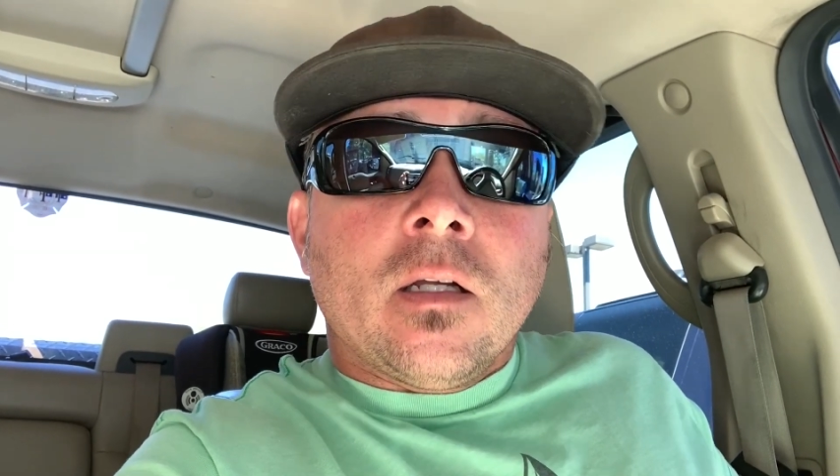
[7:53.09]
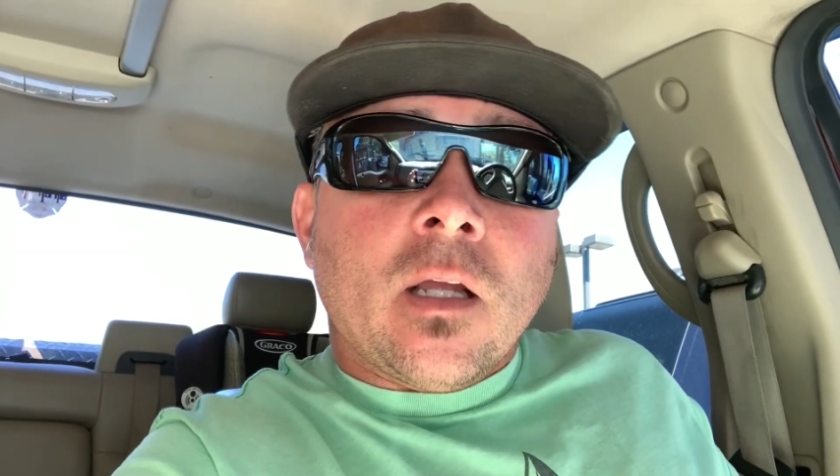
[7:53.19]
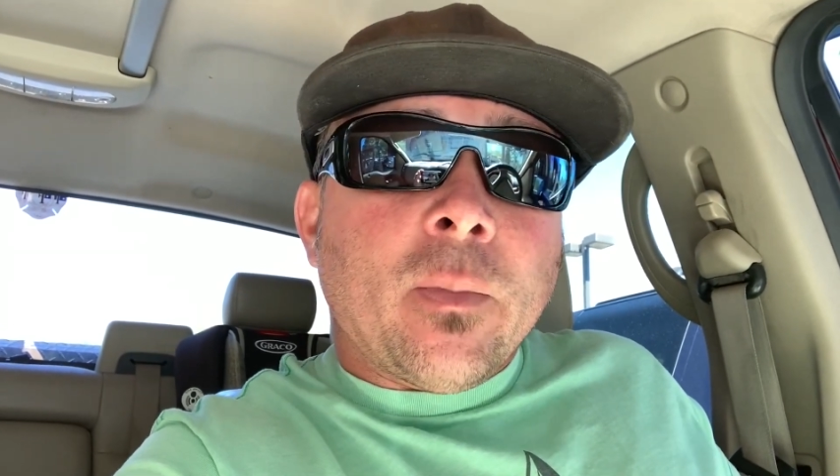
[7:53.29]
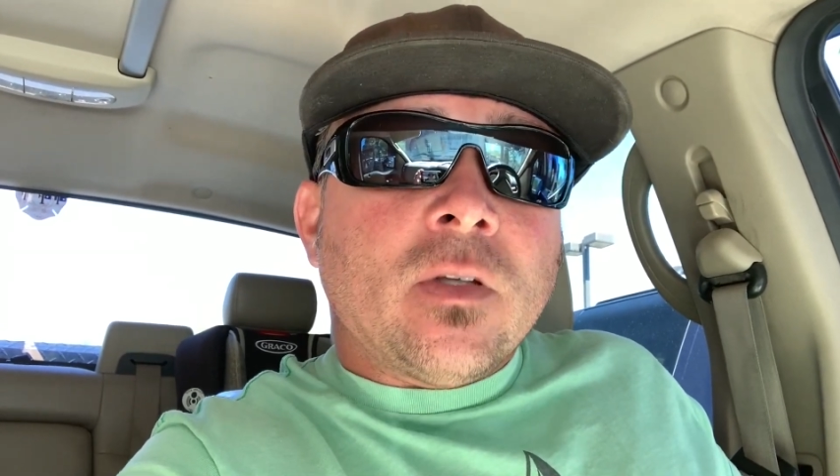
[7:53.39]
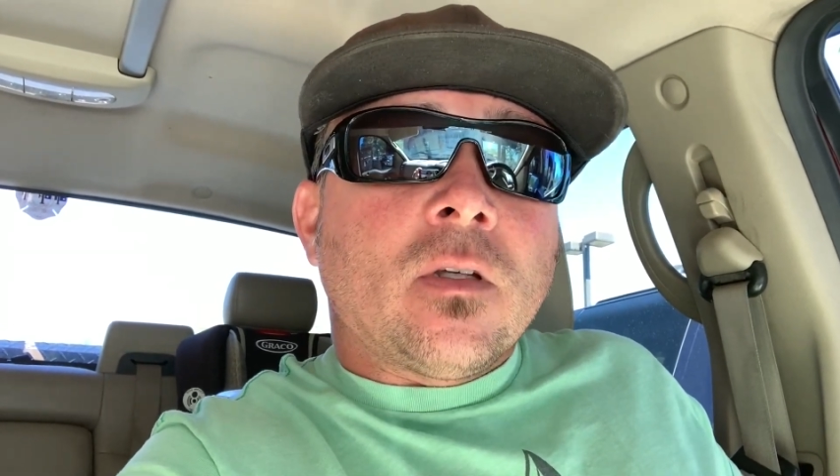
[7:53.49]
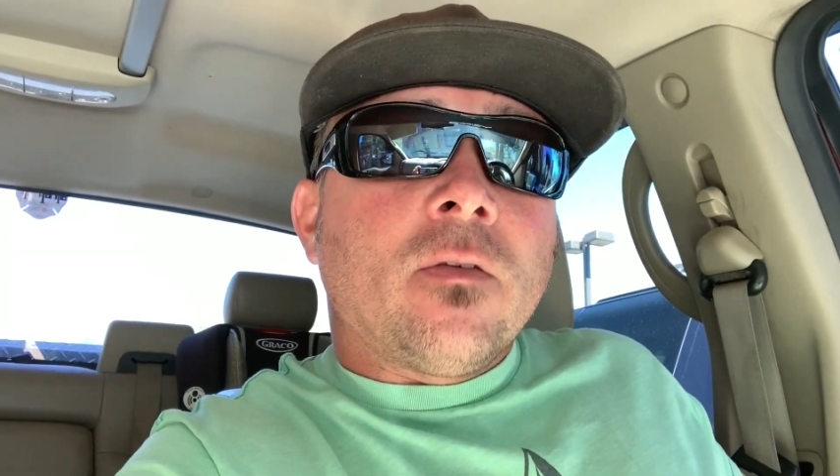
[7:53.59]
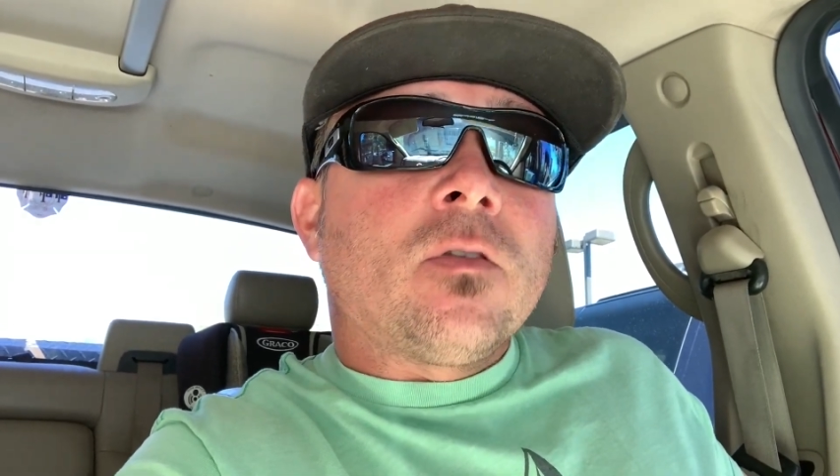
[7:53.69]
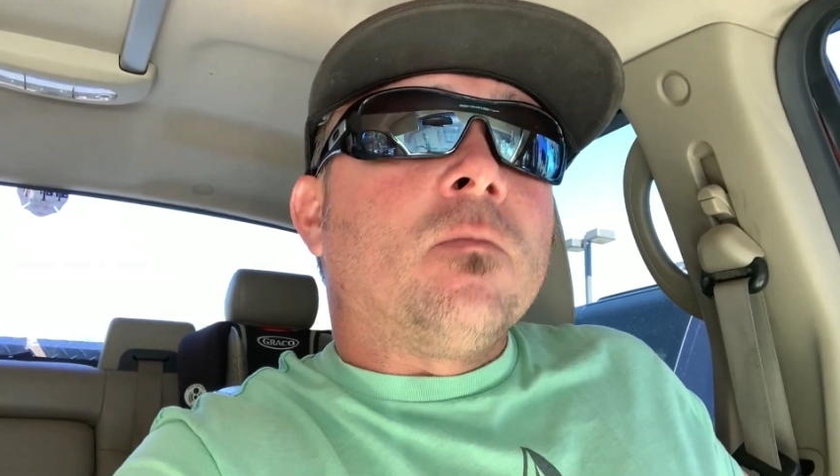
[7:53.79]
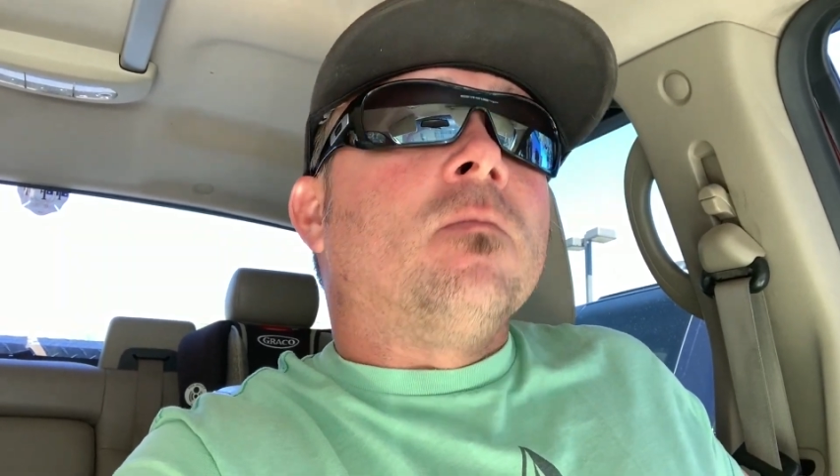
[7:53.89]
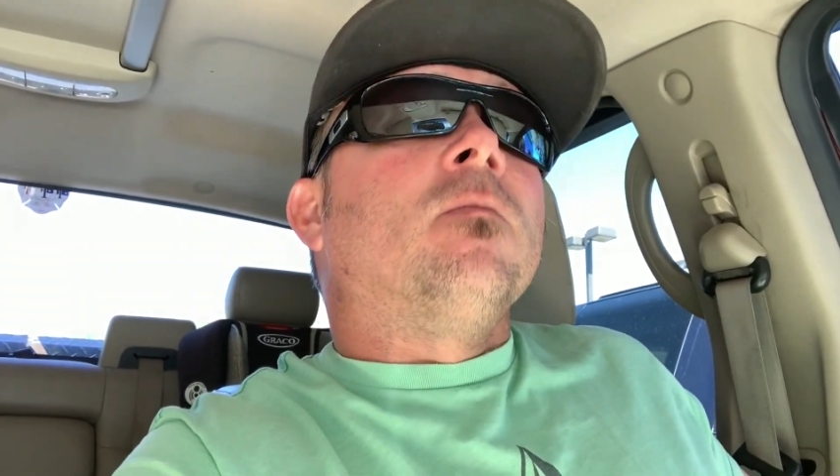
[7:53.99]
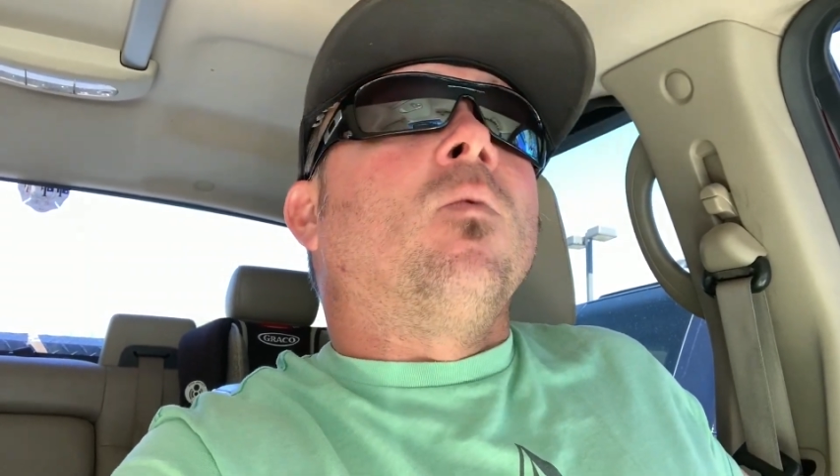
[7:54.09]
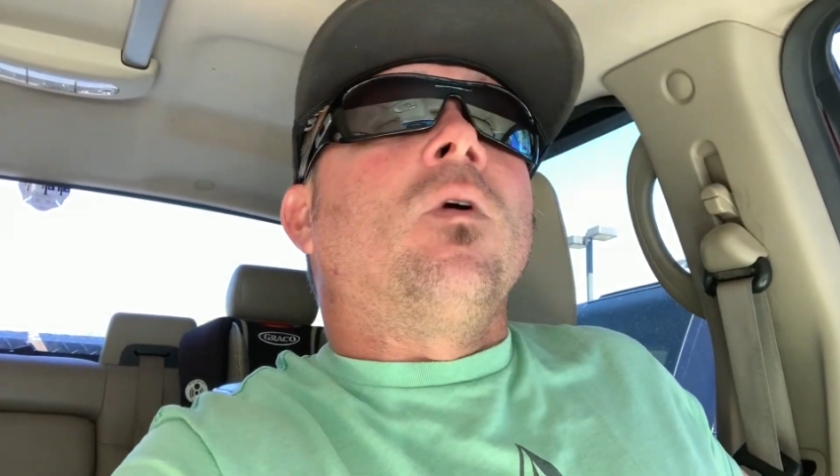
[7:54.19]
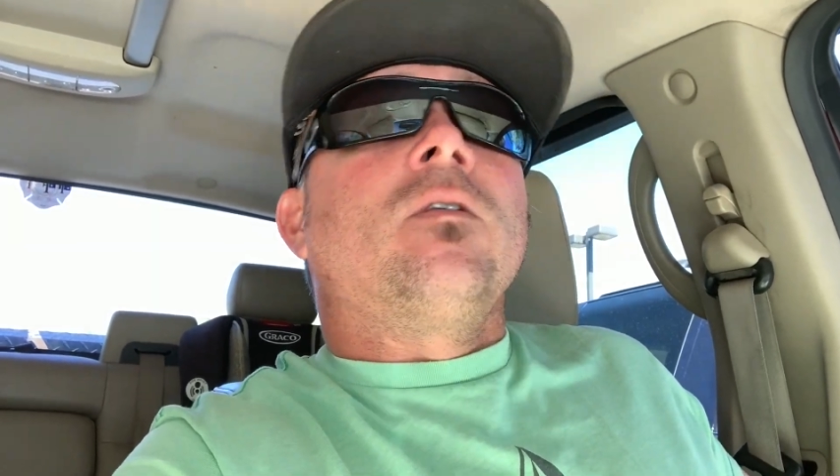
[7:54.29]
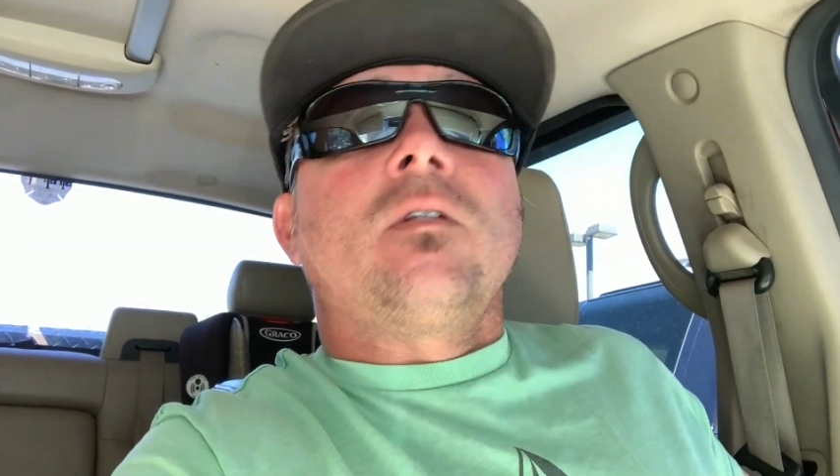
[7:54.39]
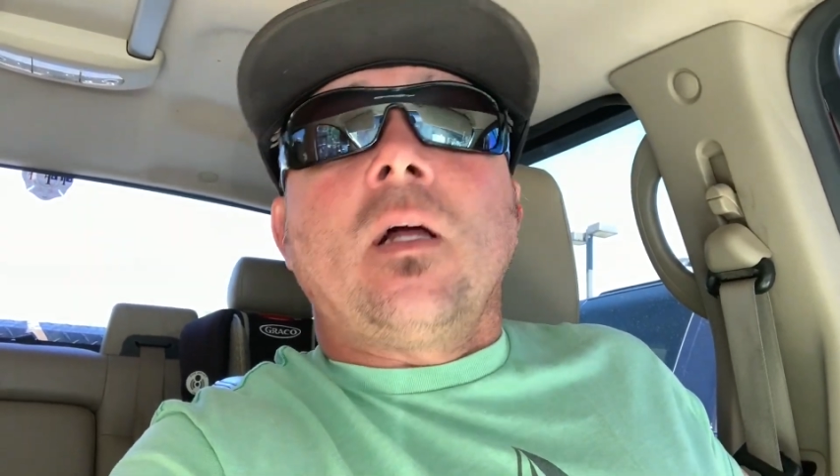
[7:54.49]
get myself some
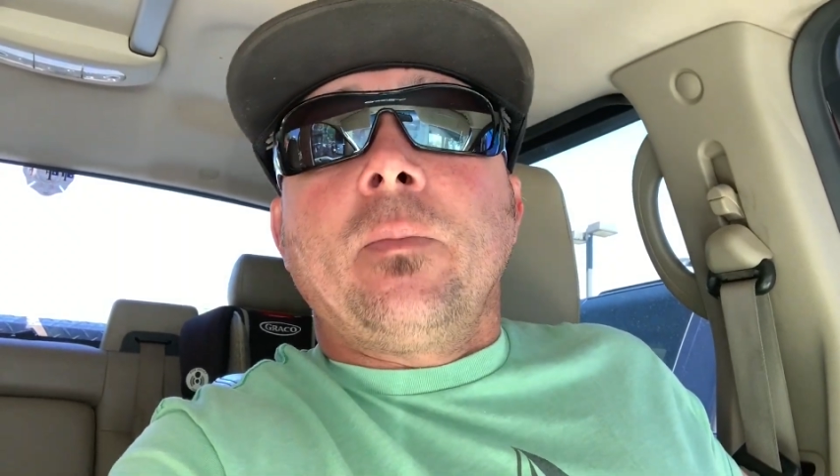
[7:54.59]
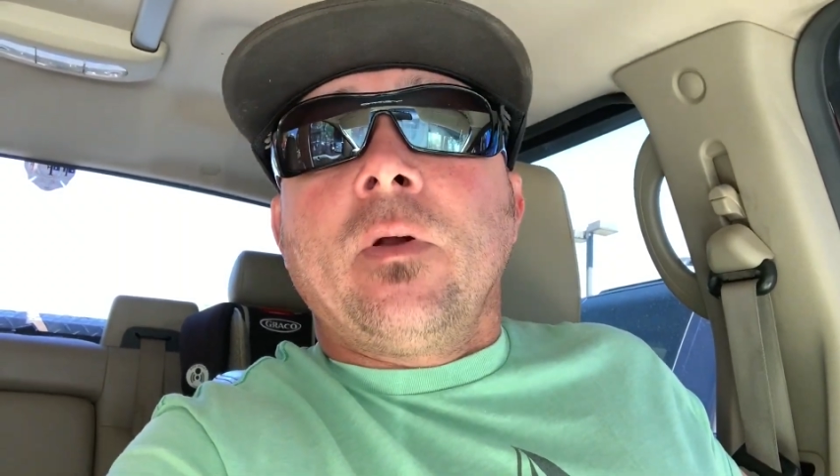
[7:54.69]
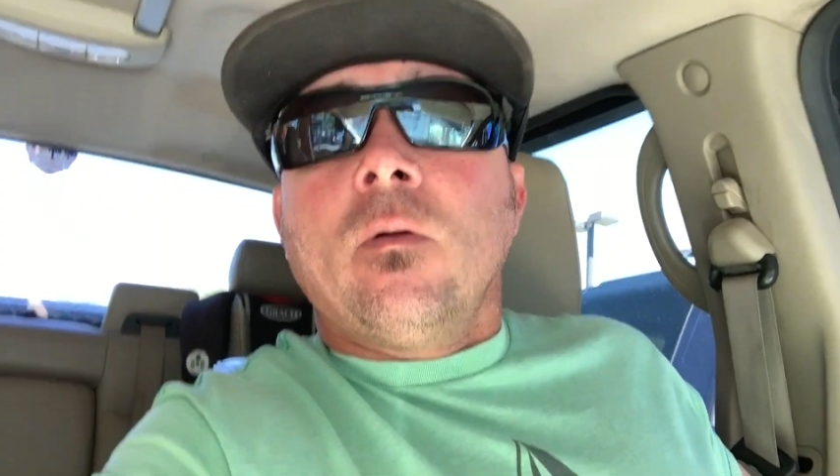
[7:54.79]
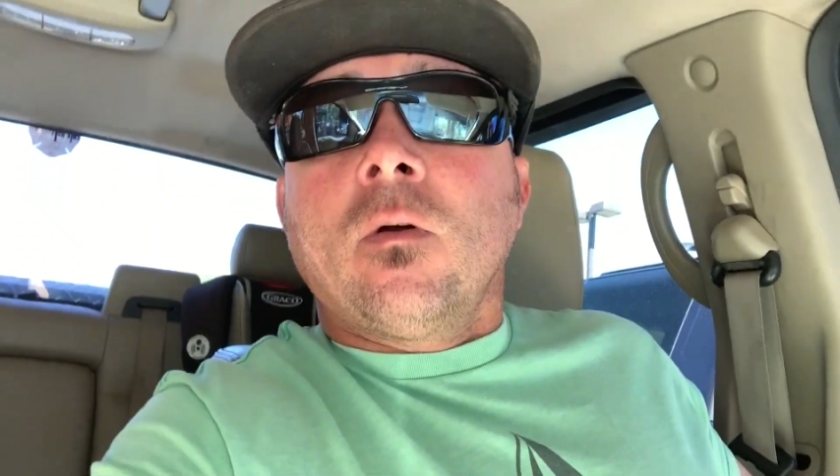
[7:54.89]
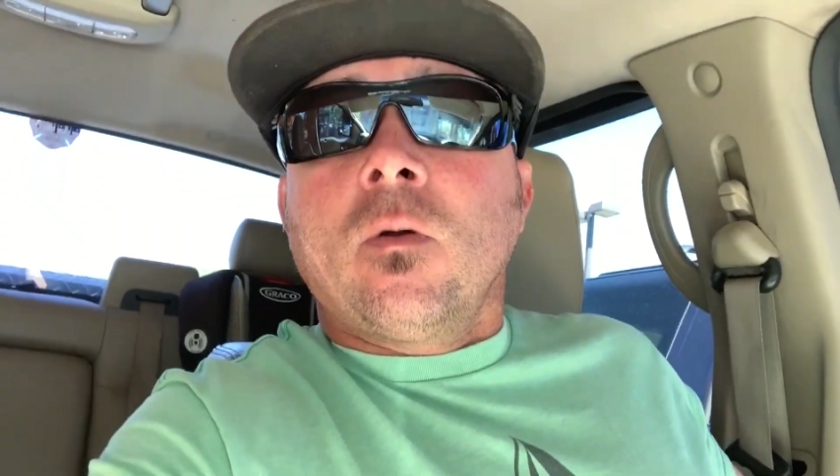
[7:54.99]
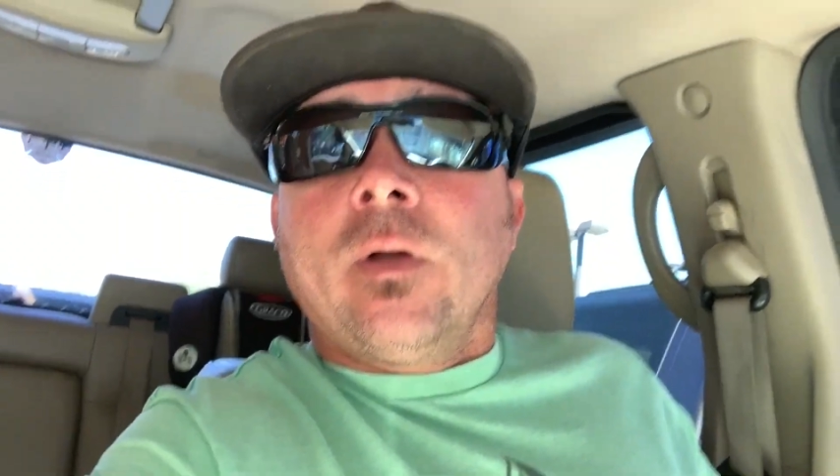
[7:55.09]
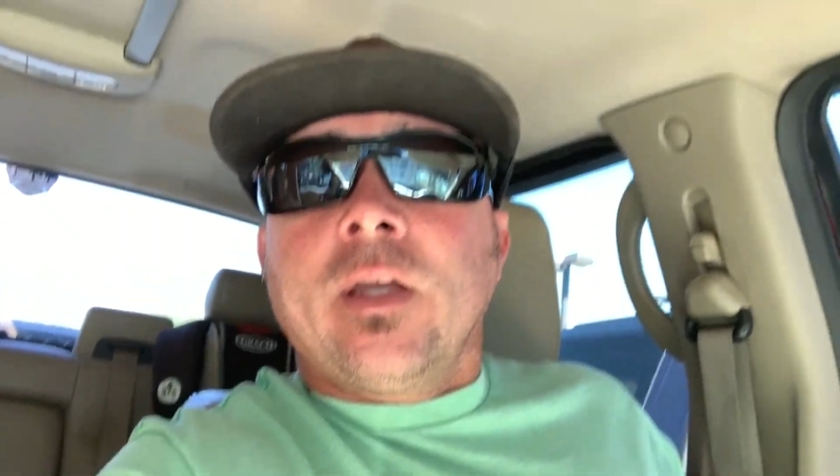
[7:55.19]
one stop here real quick.